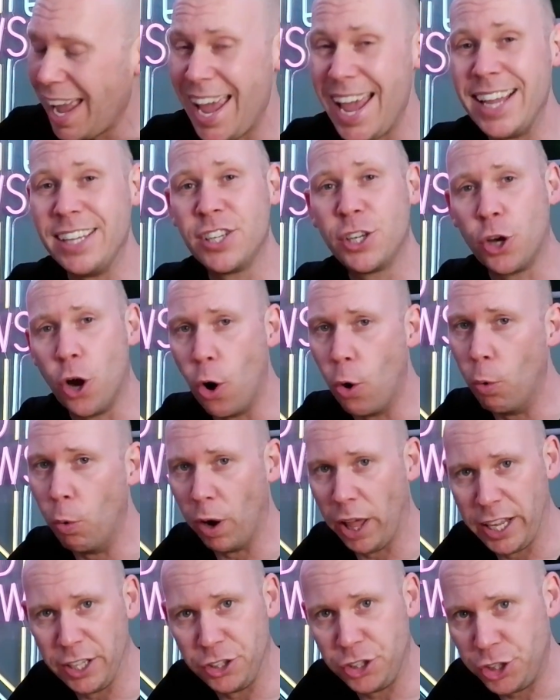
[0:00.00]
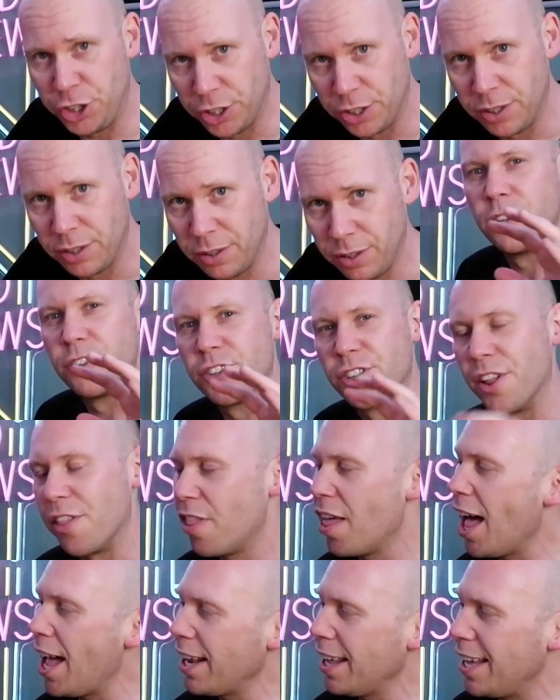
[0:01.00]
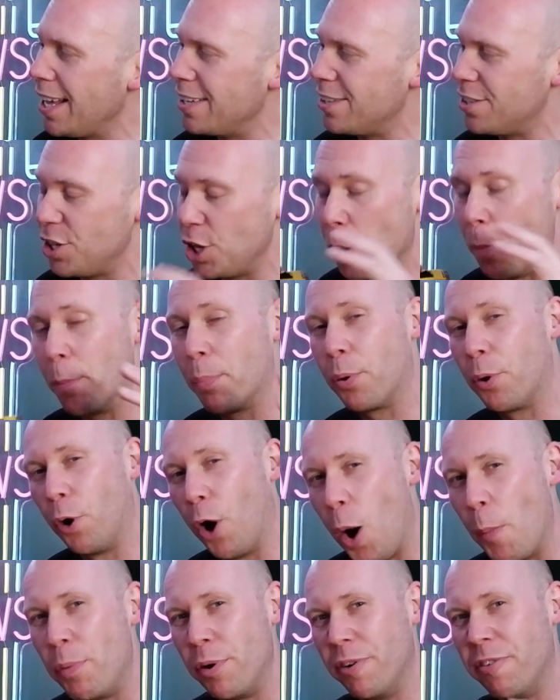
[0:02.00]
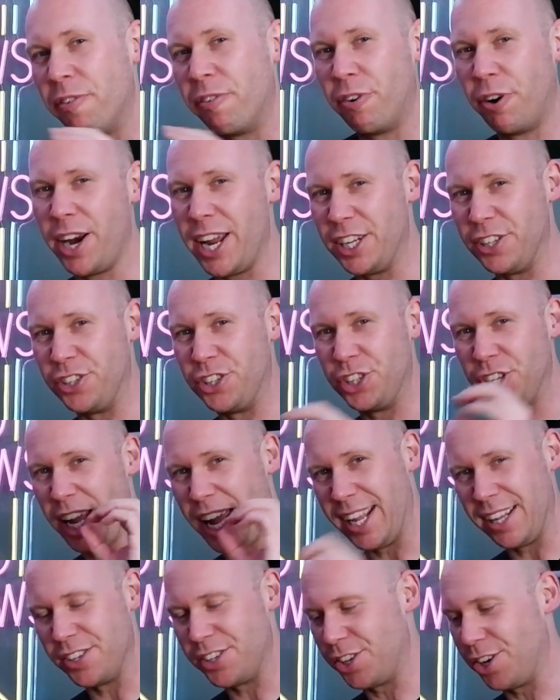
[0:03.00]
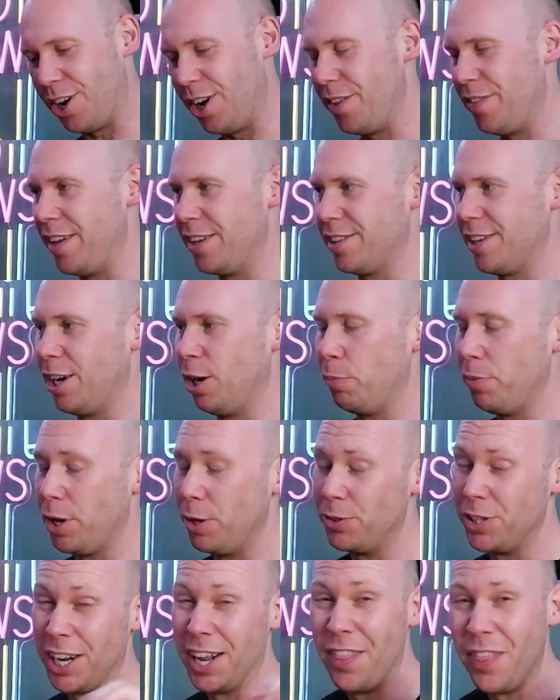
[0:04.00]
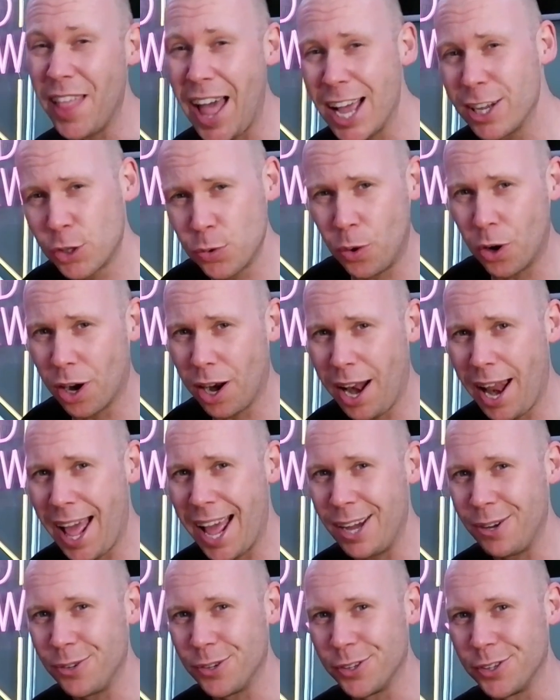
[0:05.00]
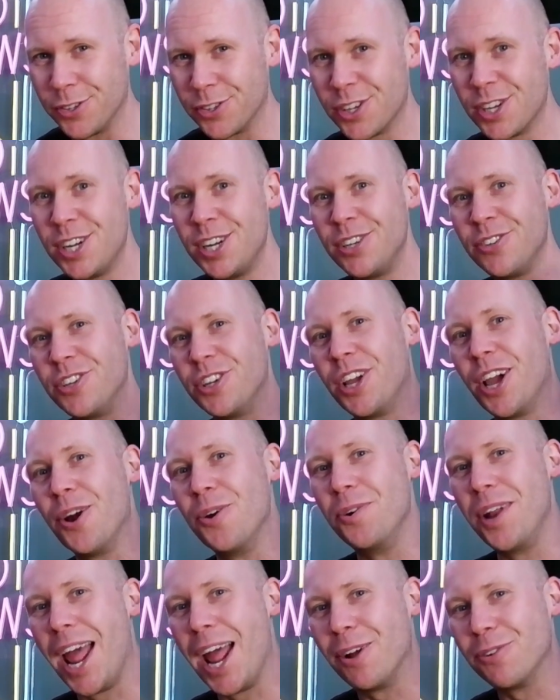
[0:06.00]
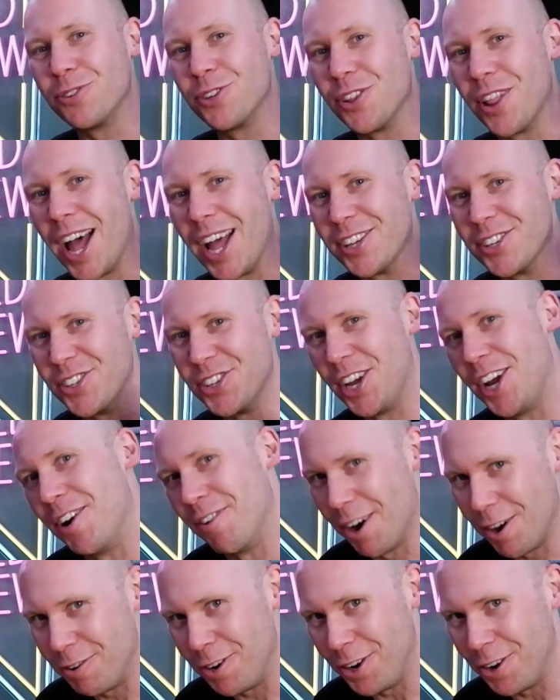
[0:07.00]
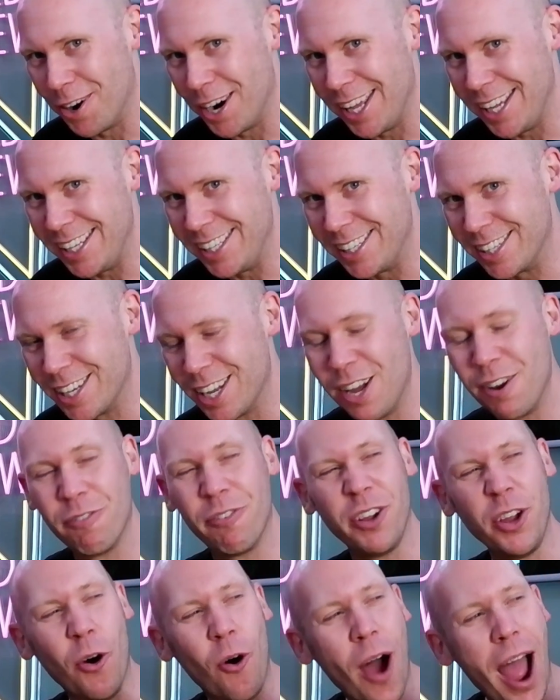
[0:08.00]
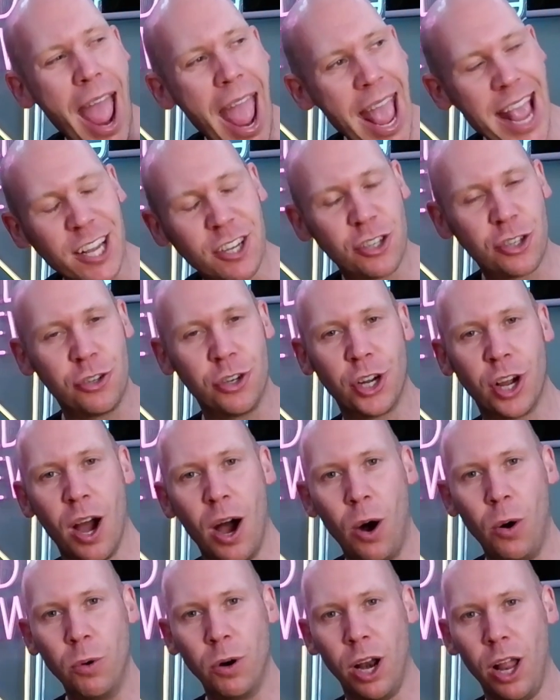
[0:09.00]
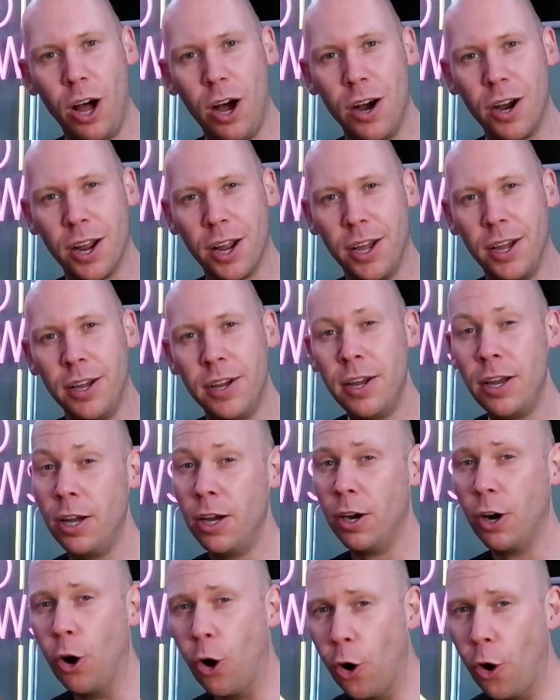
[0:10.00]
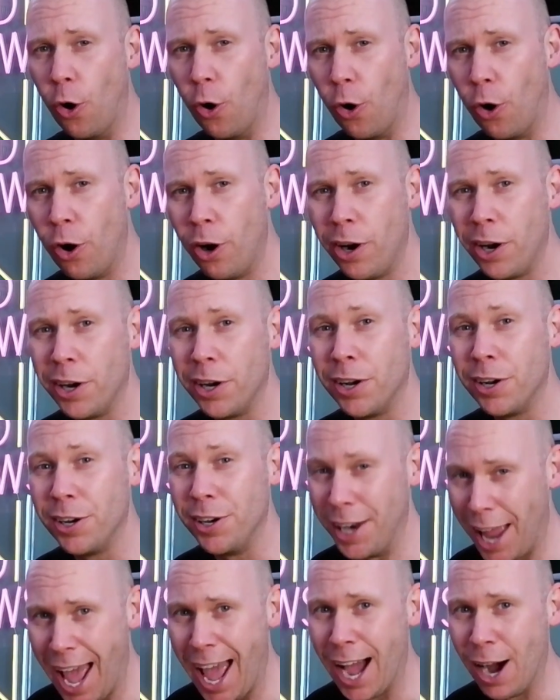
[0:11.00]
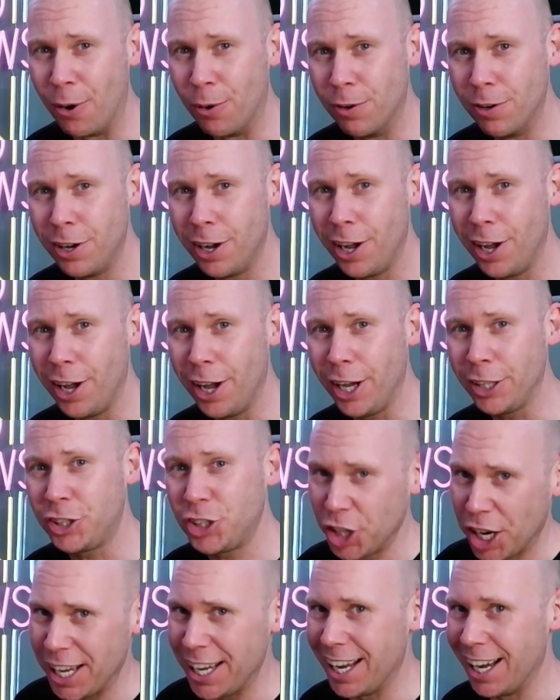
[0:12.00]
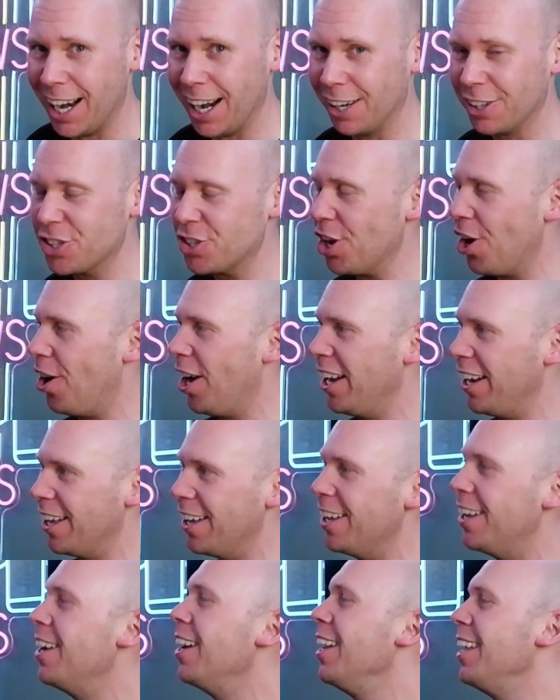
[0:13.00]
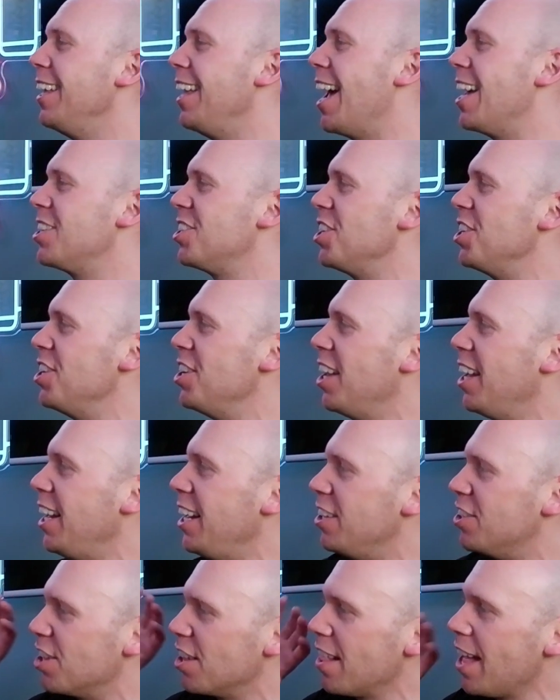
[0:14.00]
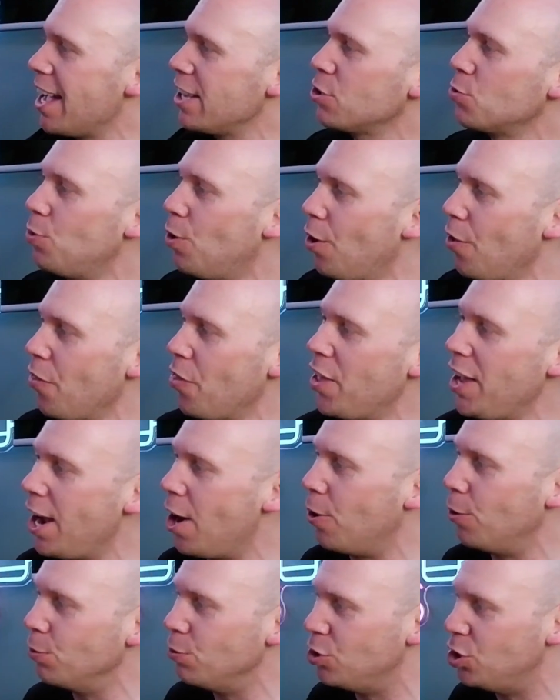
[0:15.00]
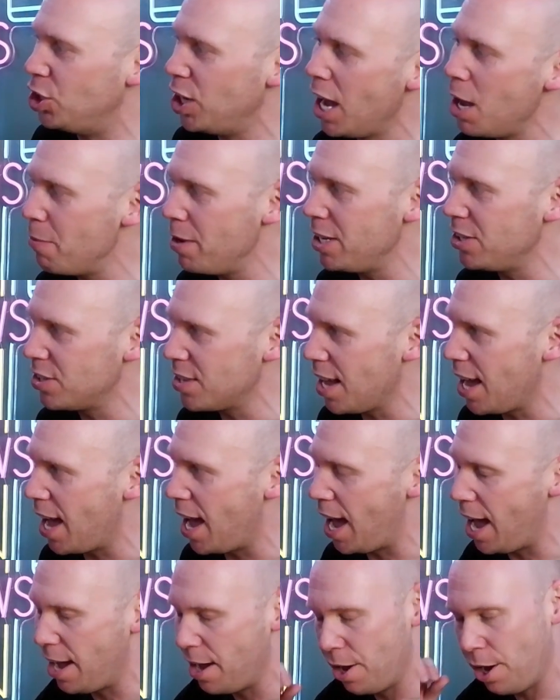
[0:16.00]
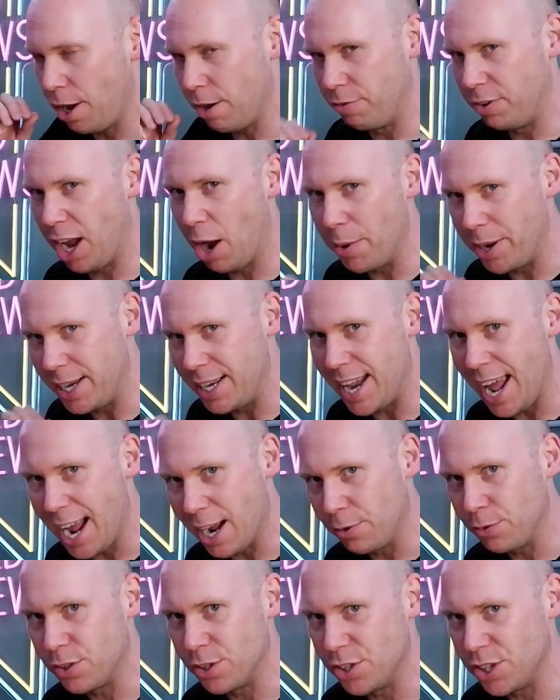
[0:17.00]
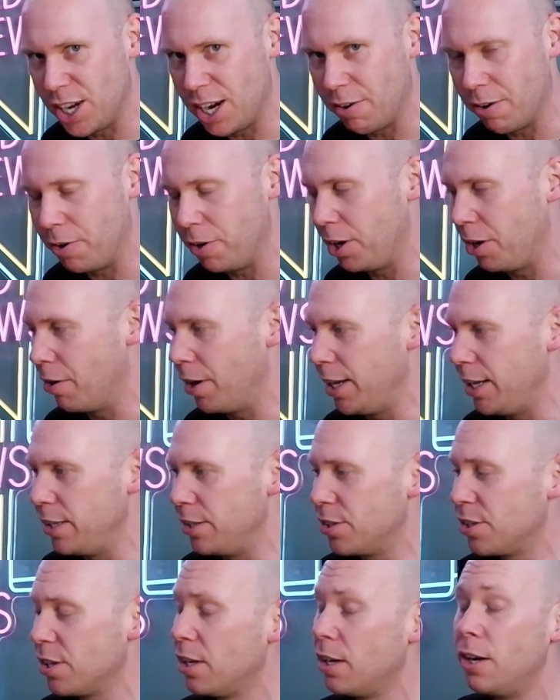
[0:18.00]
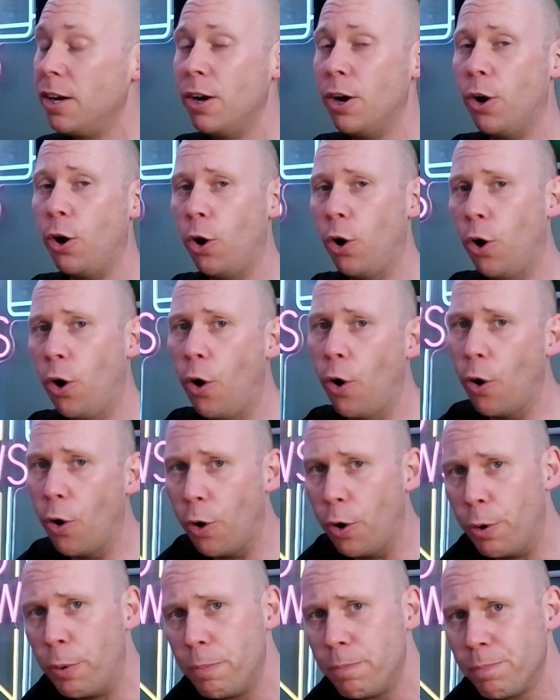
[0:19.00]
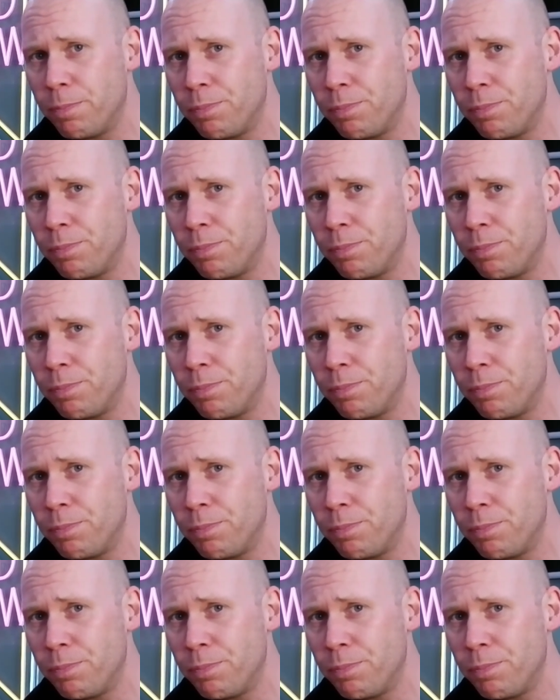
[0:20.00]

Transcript: is coolage. So that is your proper fridge inside this little beauty and that's what allows us to go down to that zero degrees for your extra cold lager or now a cheeky little cider. Yes, indeed. So that's what the old gem is there of going down to zero degrees or